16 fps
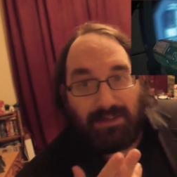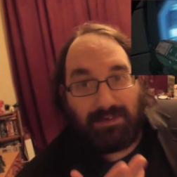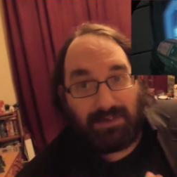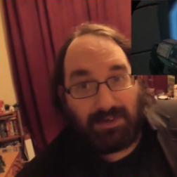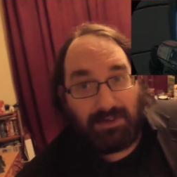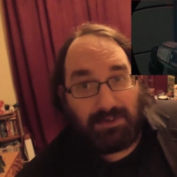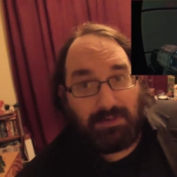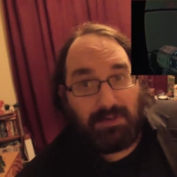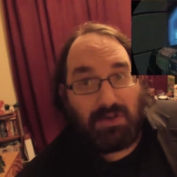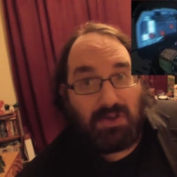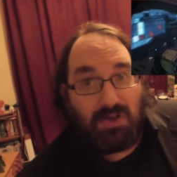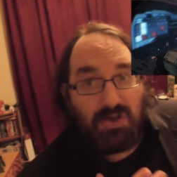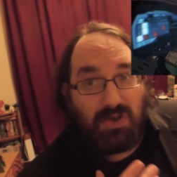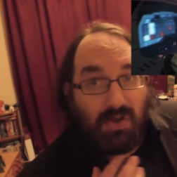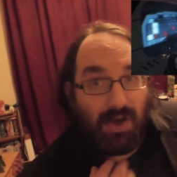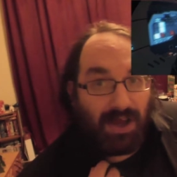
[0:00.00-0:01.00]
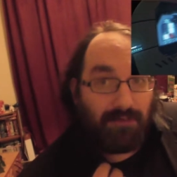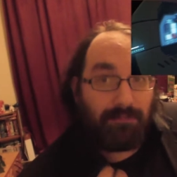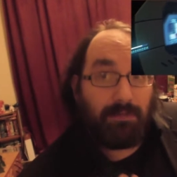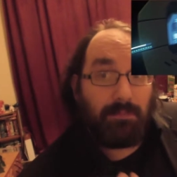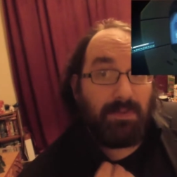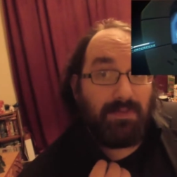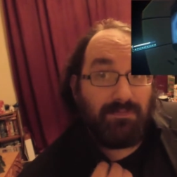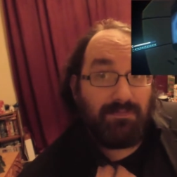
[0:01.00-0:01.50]
so you have
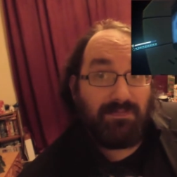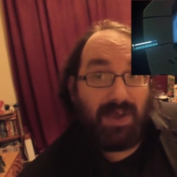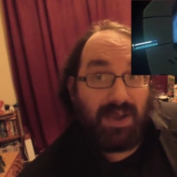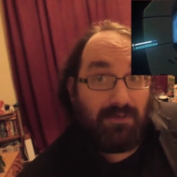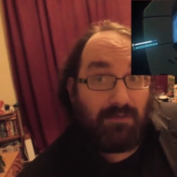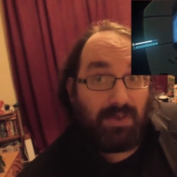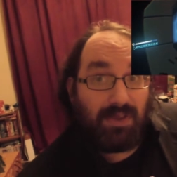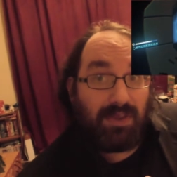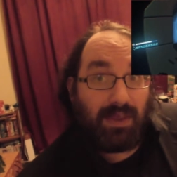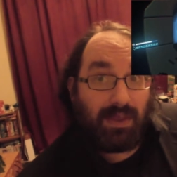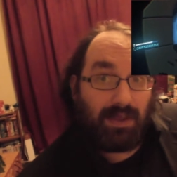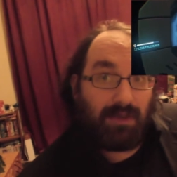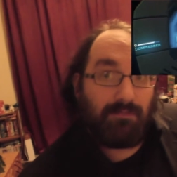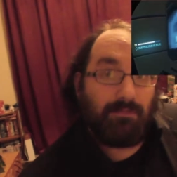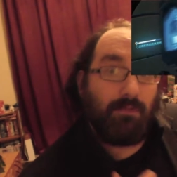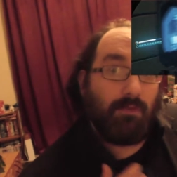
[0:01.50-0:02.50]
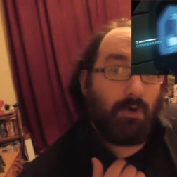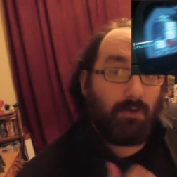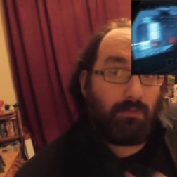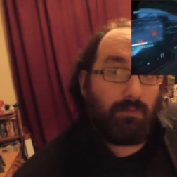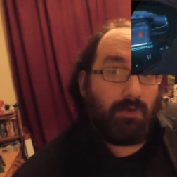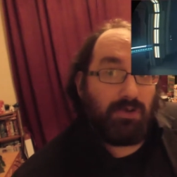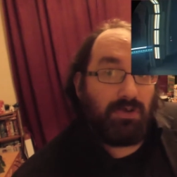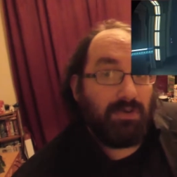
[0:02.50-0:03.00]
to be very careful
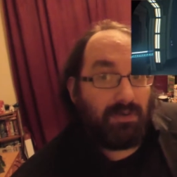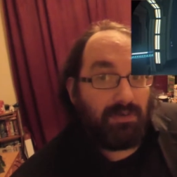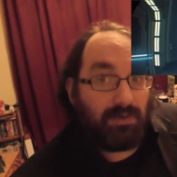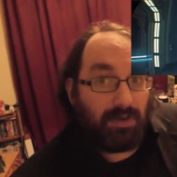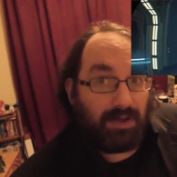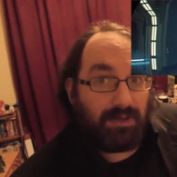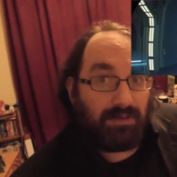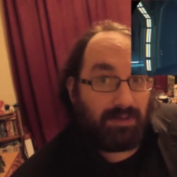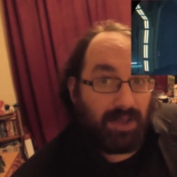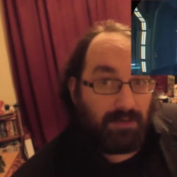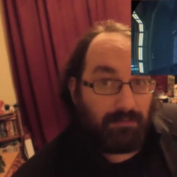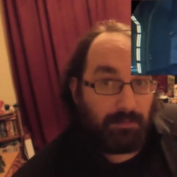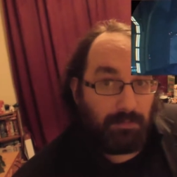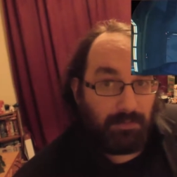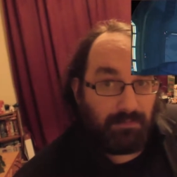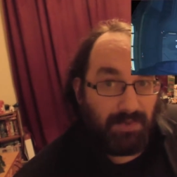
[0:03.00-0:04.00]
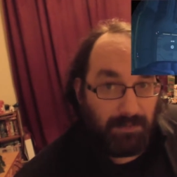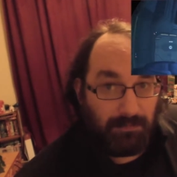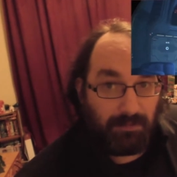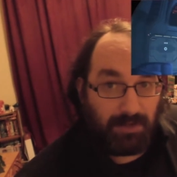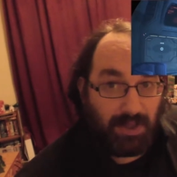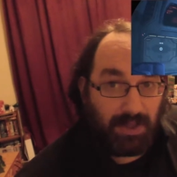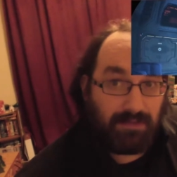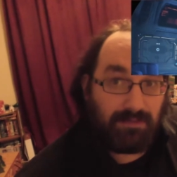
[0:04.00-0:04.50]
of what you decide to get from the
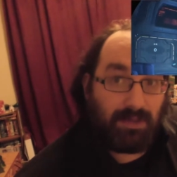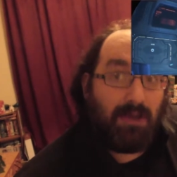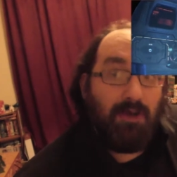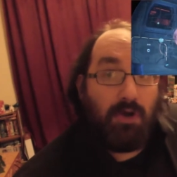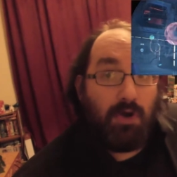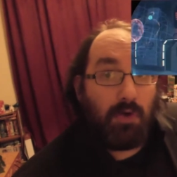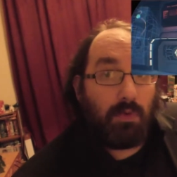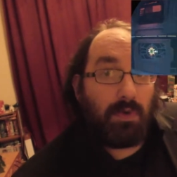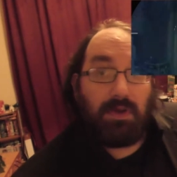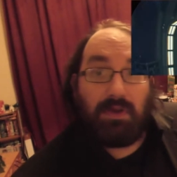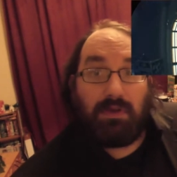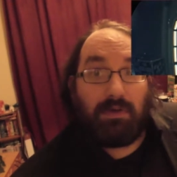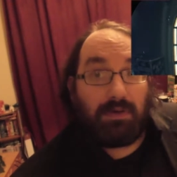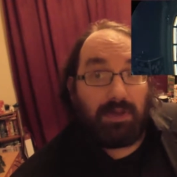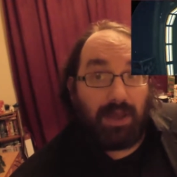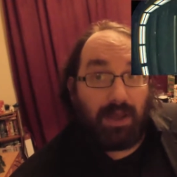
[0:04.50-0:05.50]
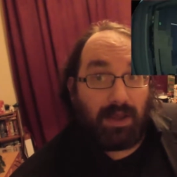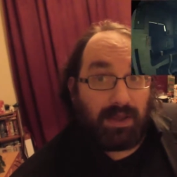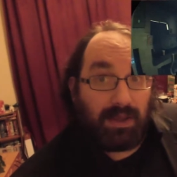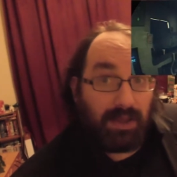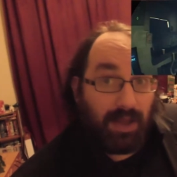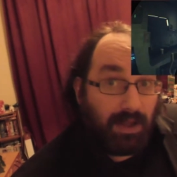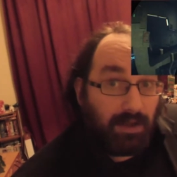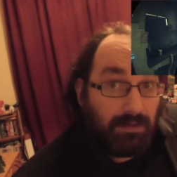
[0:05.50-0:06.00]
fabricator. Will you get a
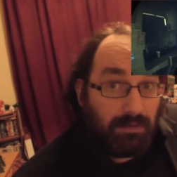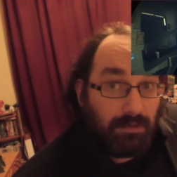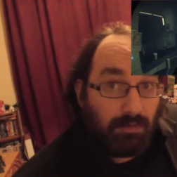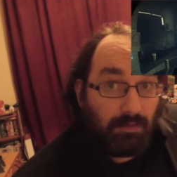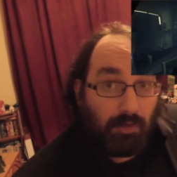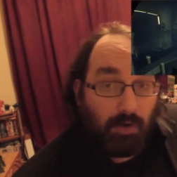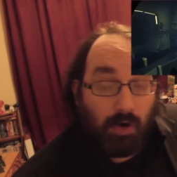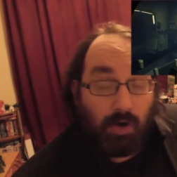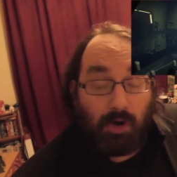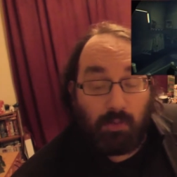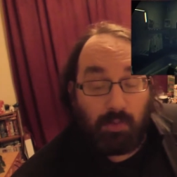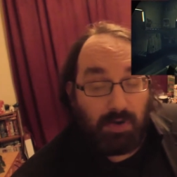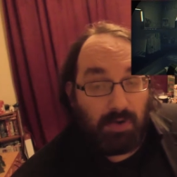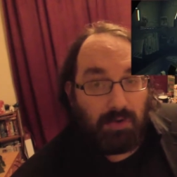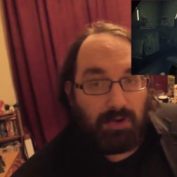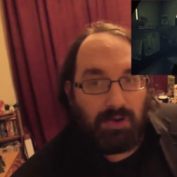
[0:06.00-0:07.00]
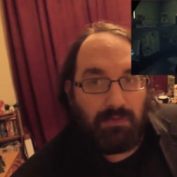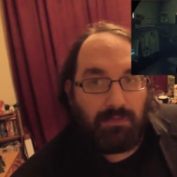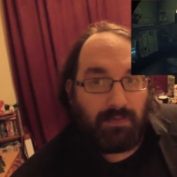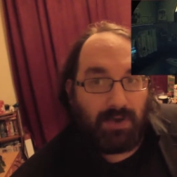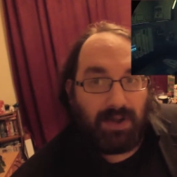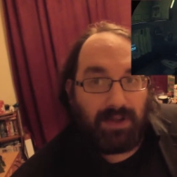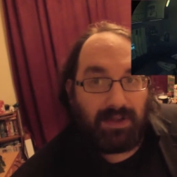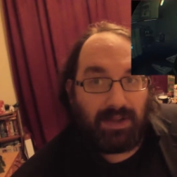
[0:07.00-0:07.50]
gun or will you
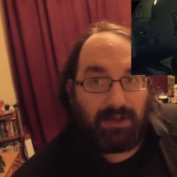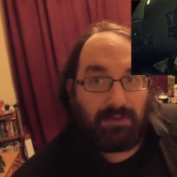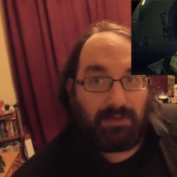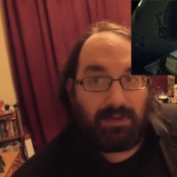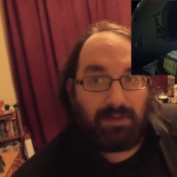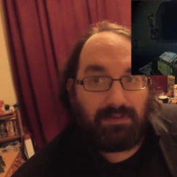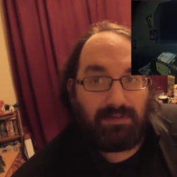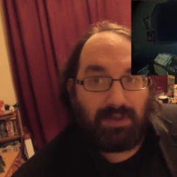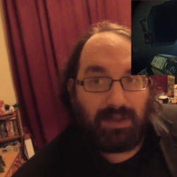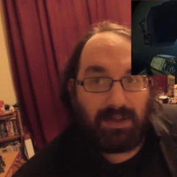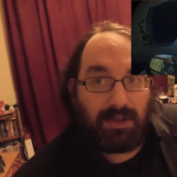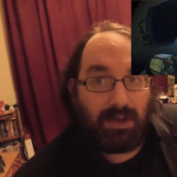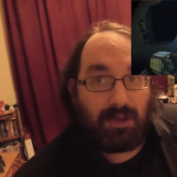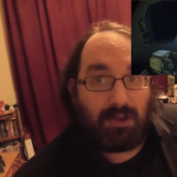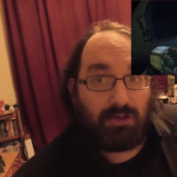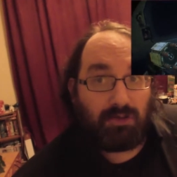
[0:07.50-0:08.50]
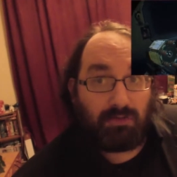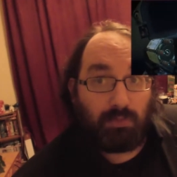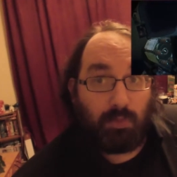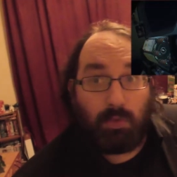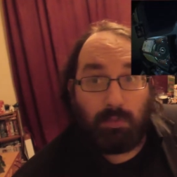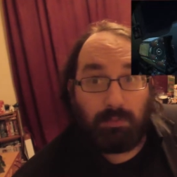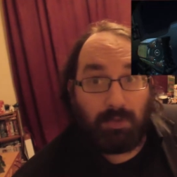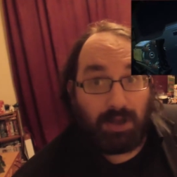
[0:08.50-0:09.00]
find out that a,
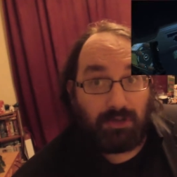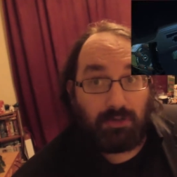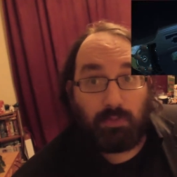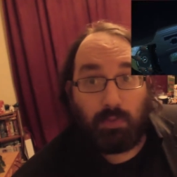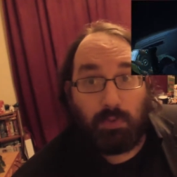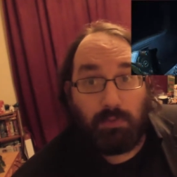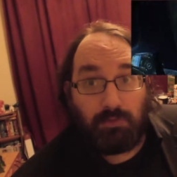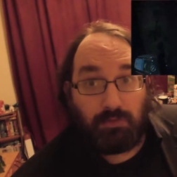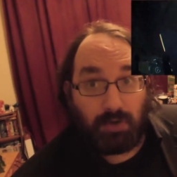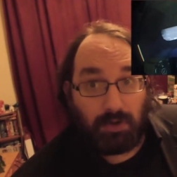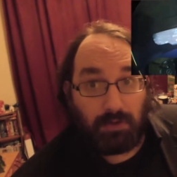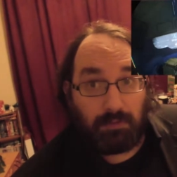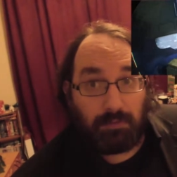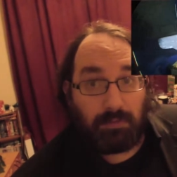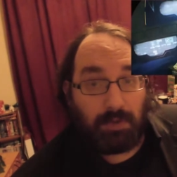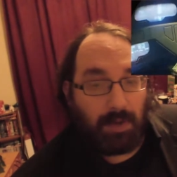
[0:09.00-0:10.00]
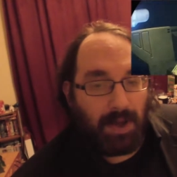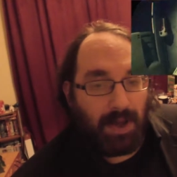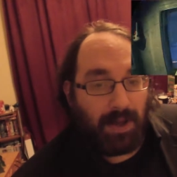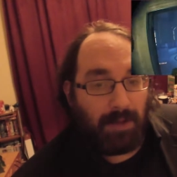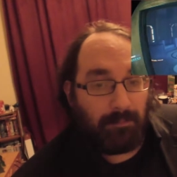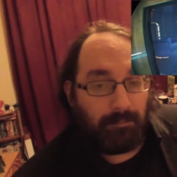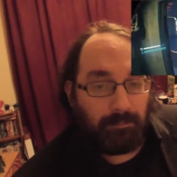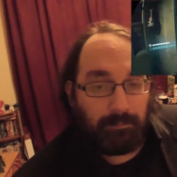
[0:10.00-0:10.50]
swarm, a swarm drone
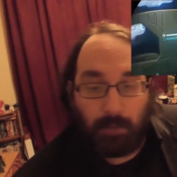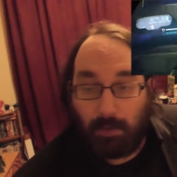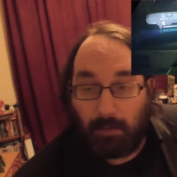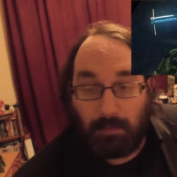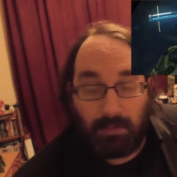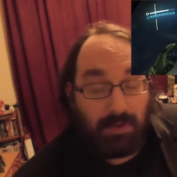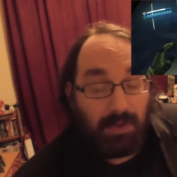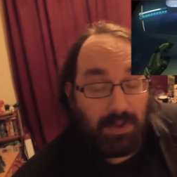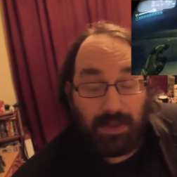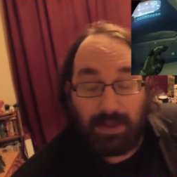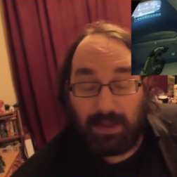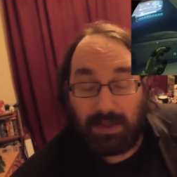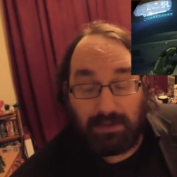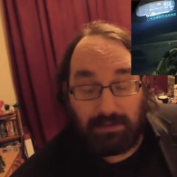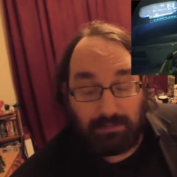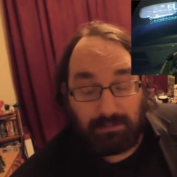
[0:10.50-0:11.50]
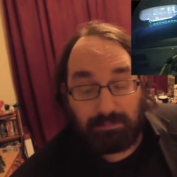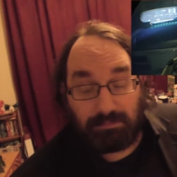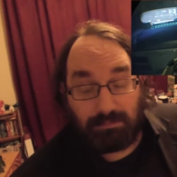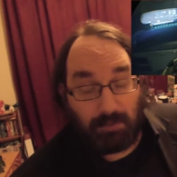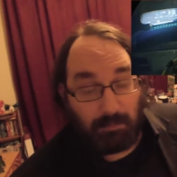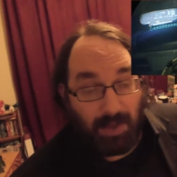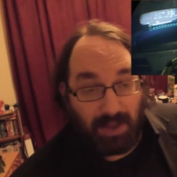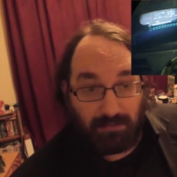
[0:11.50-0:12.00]
um, bomb is
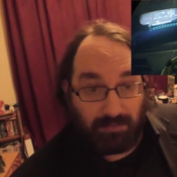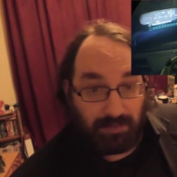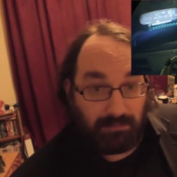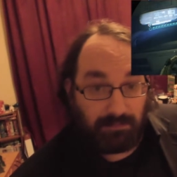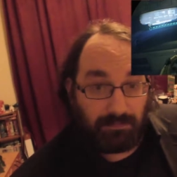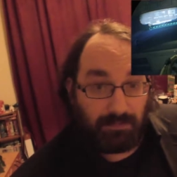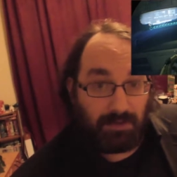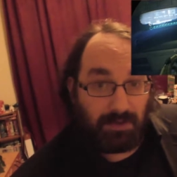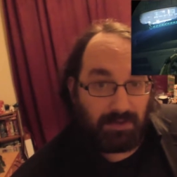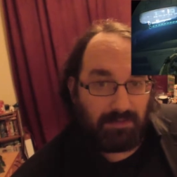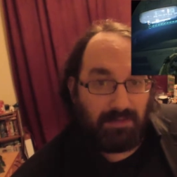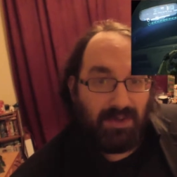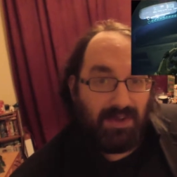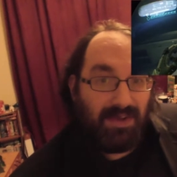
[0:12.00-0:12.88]
the best thing for you.